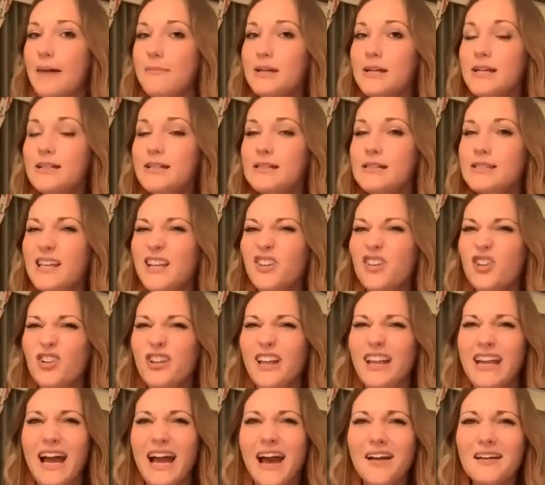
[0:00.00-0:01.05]
habits and
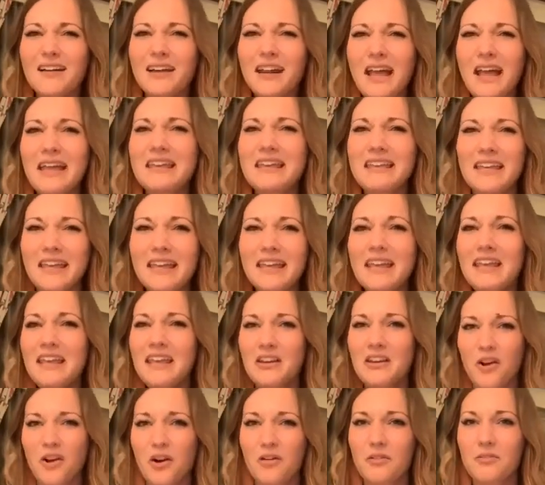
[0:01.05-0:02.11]
you're like, how did I get
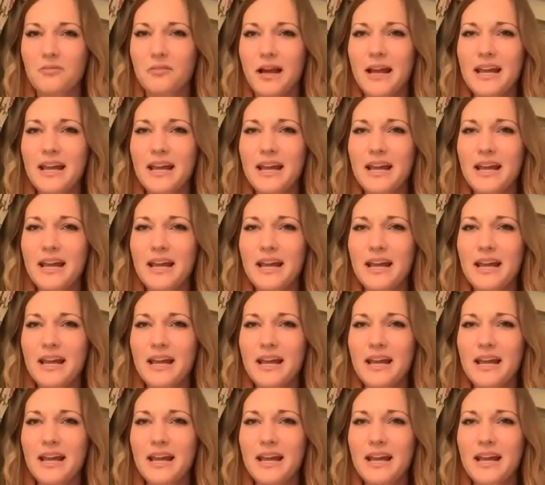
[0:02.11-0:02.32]
here?